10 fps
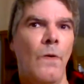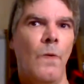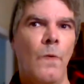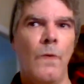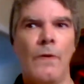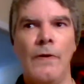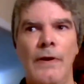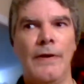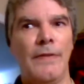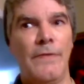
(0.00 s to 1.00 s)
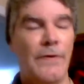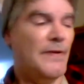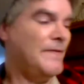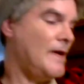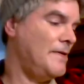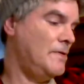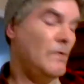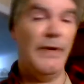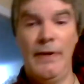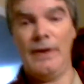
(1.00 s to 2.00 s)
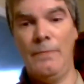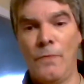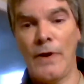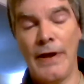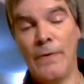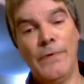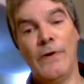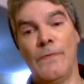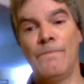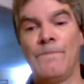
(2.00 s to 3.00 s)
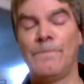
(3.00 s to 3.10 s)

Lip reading: or they're just not doing it anymore. I don't know.